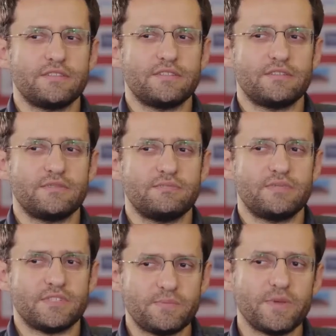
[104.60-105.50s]

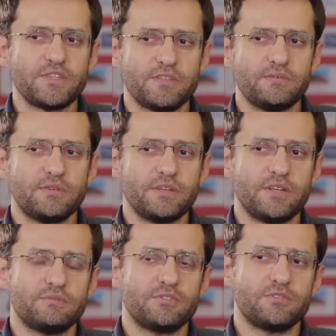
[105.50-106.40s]
especially when it
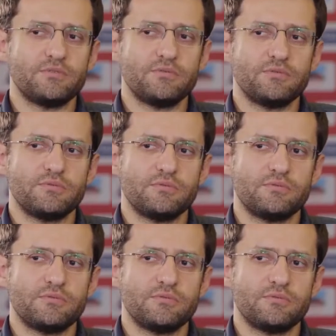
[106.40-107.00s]
comes to